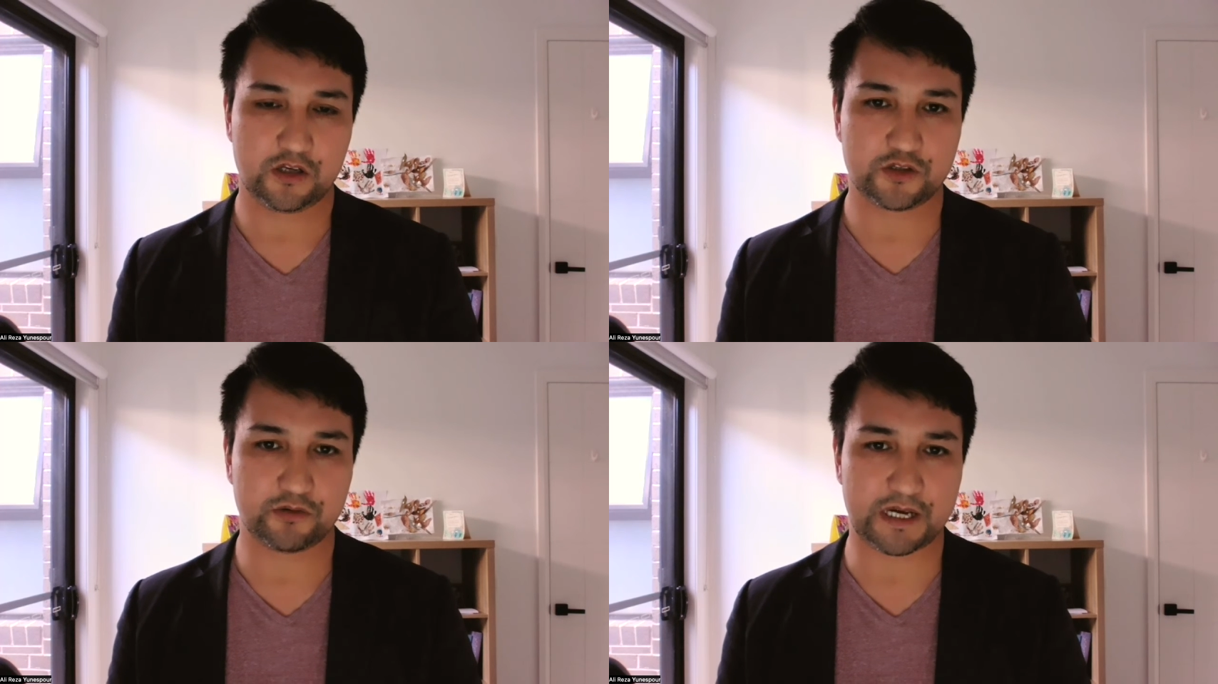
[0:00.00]

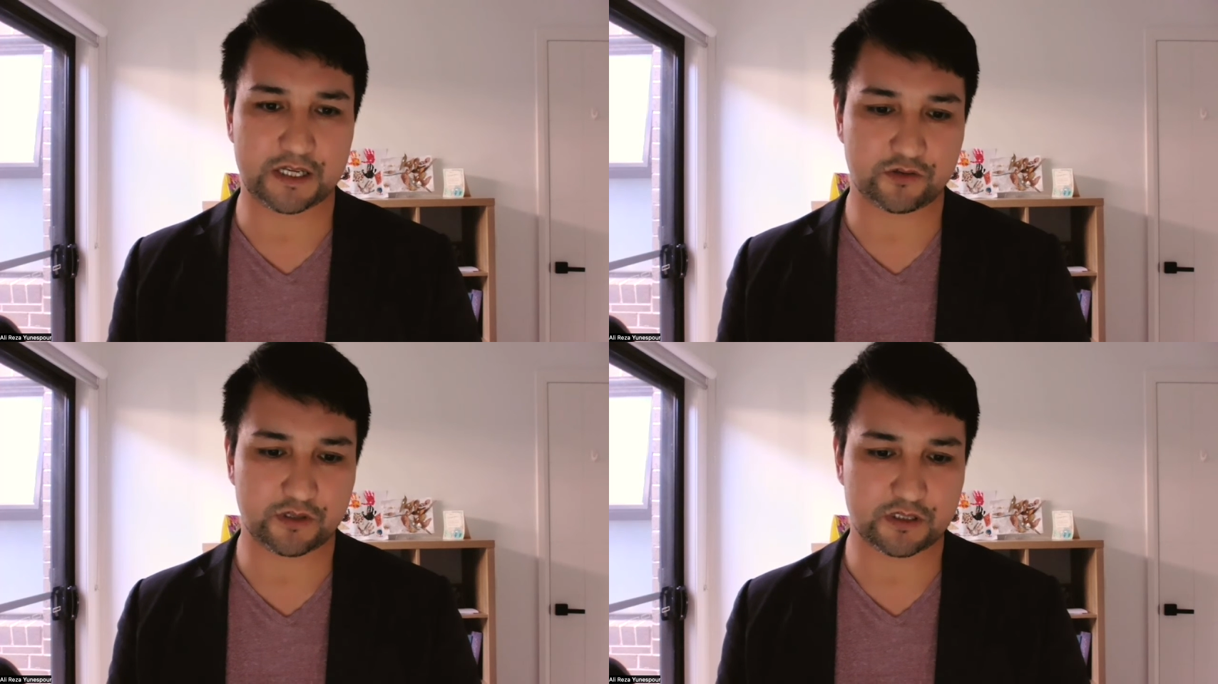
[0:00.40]
to
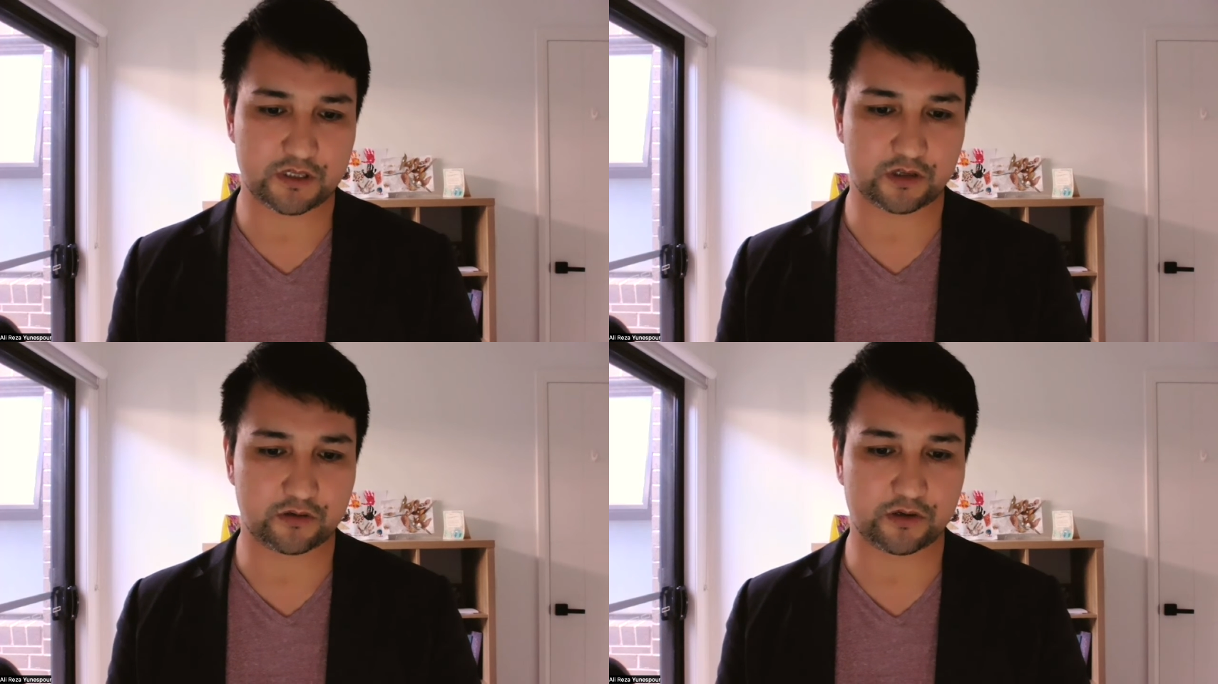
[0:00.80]
address
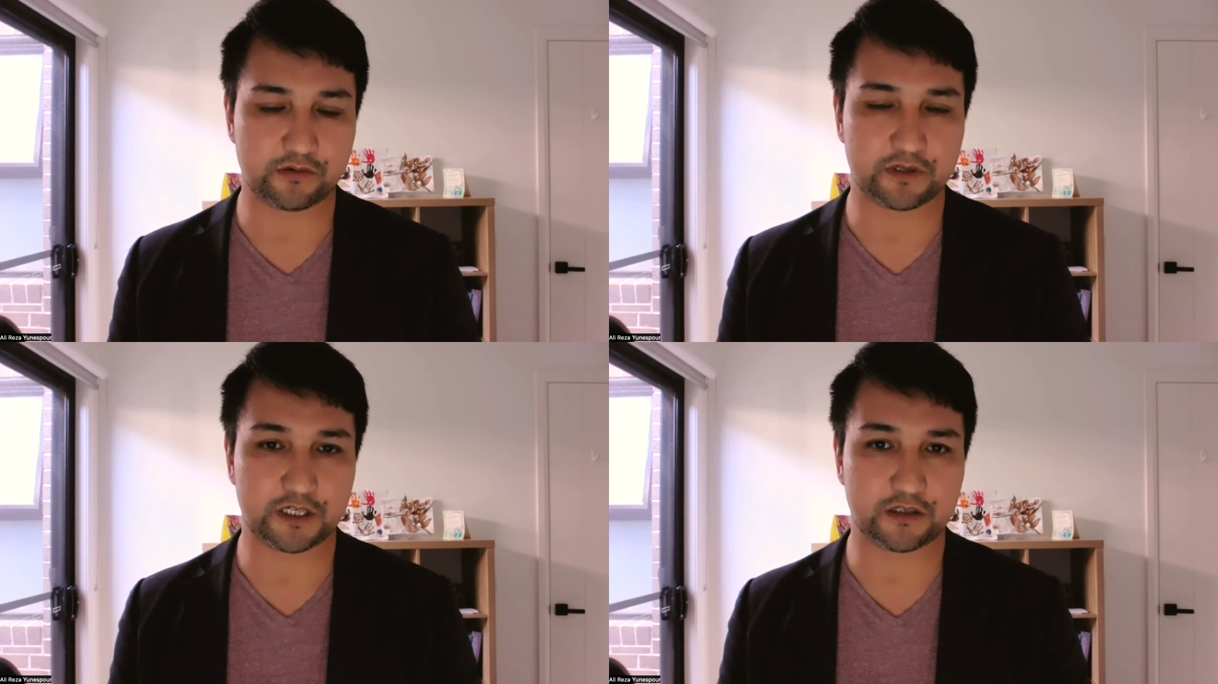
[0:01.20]
the
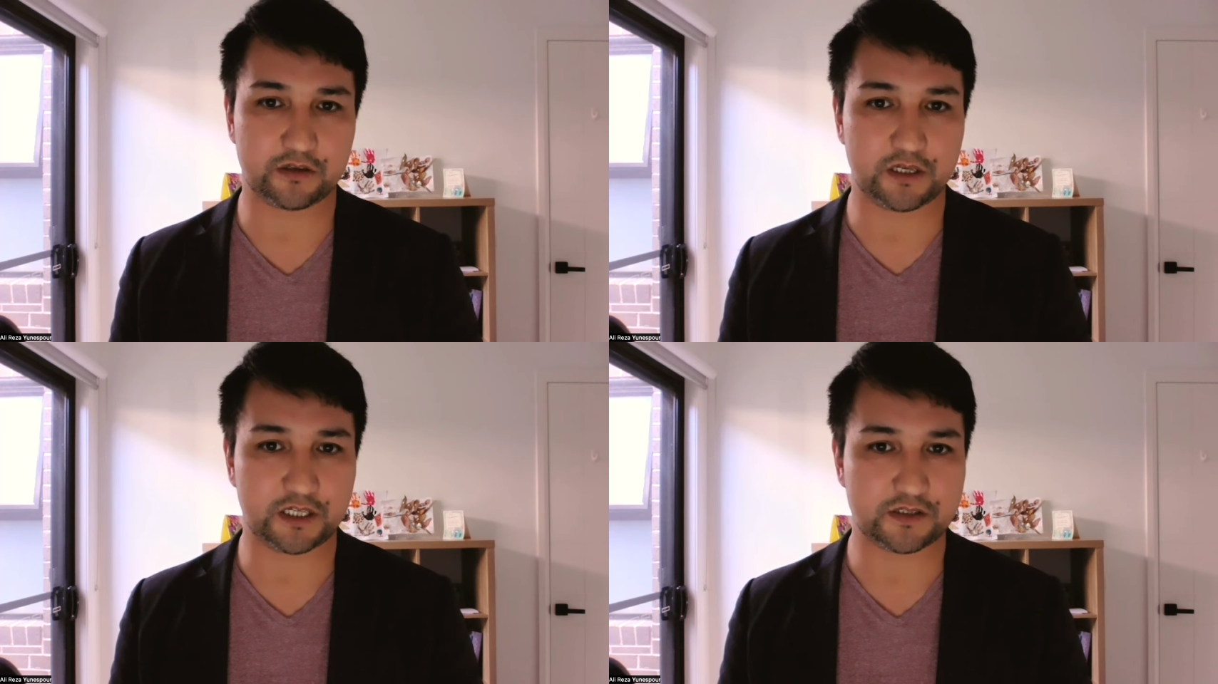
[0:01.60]
growing
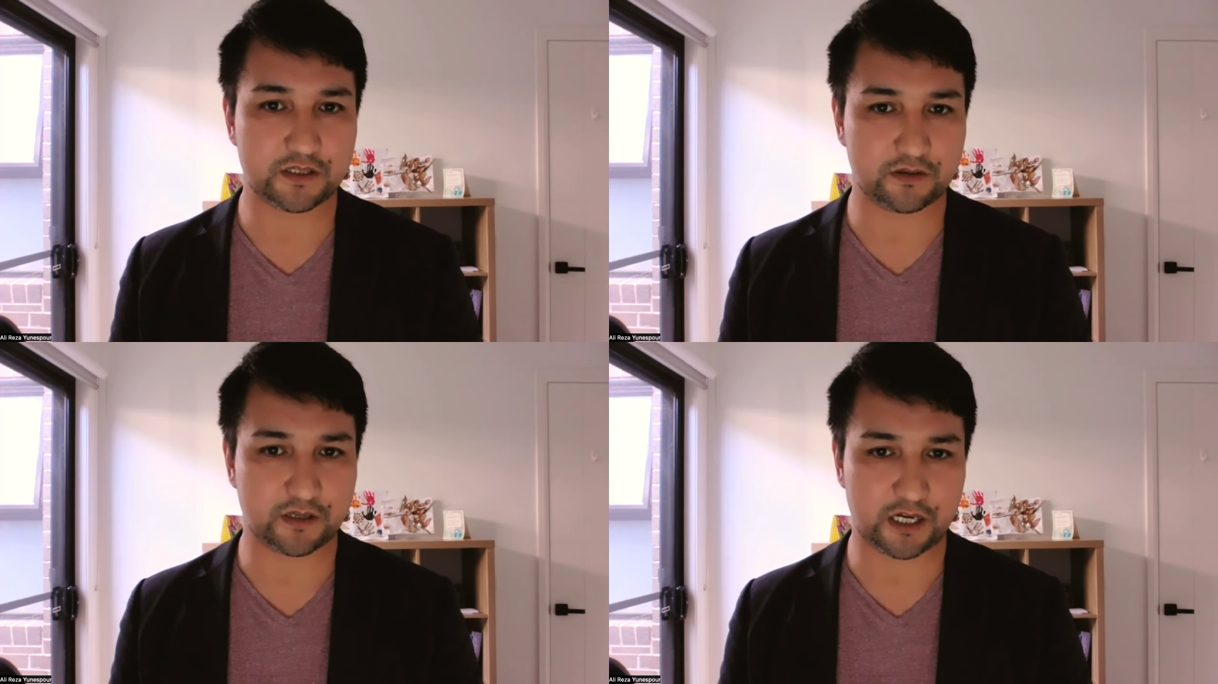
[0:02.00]
needs
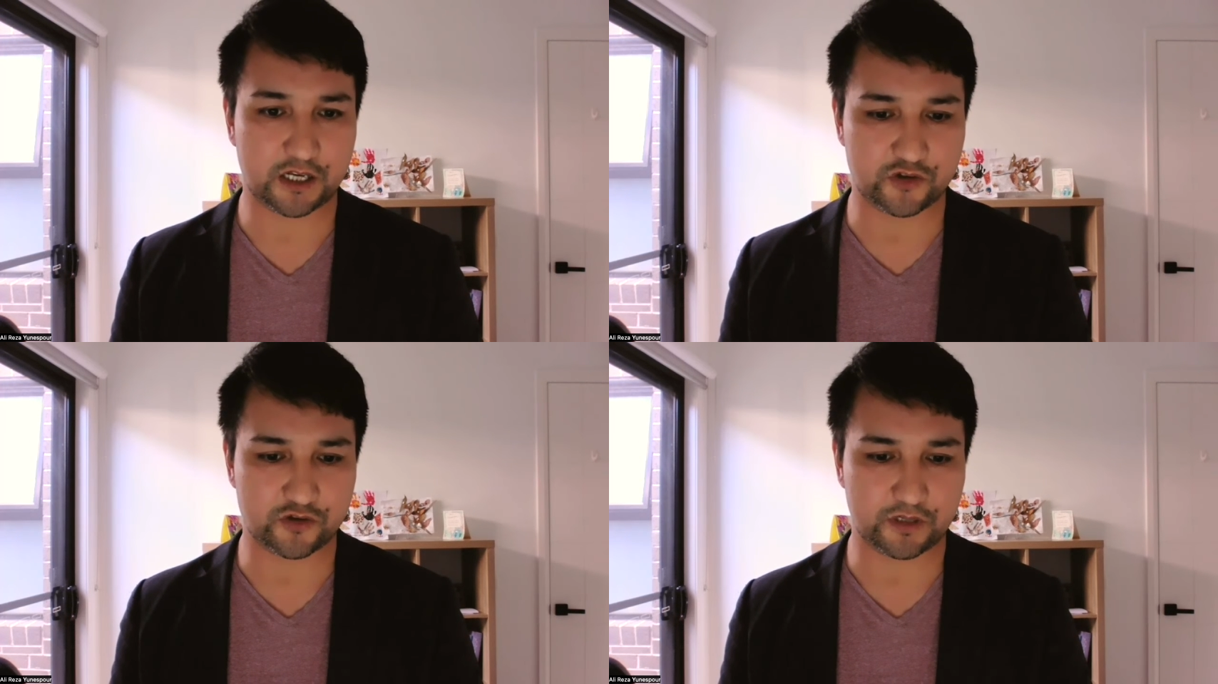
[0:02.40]
in the
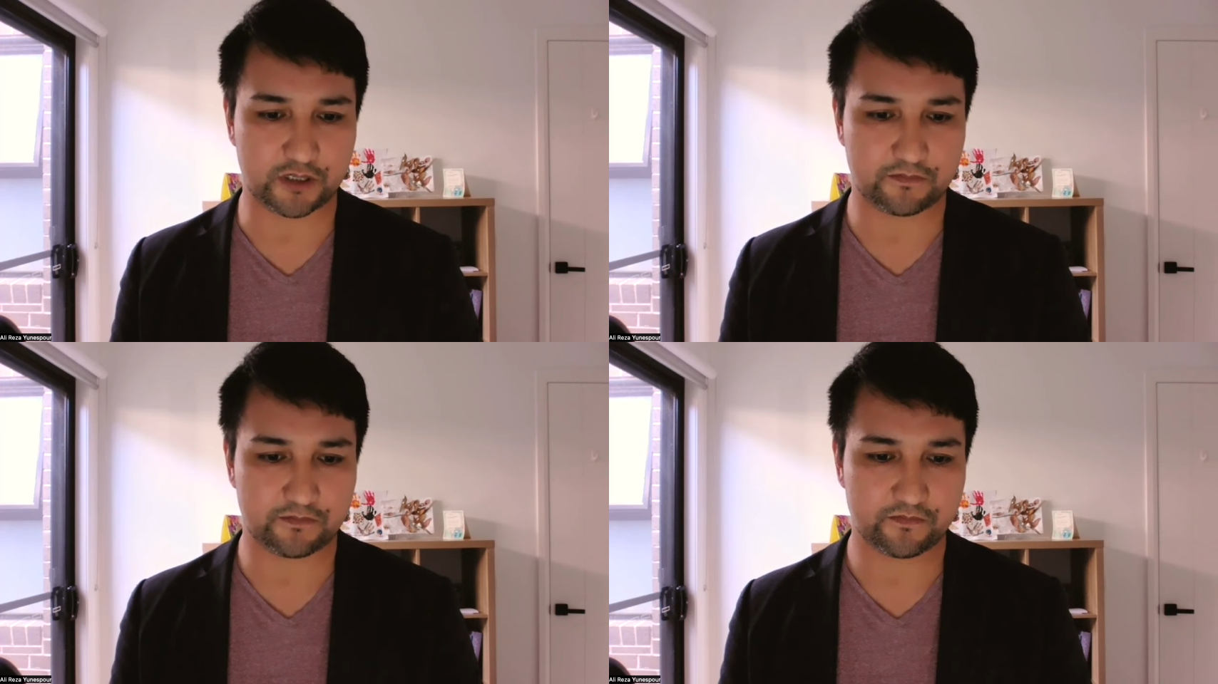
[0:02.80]
country.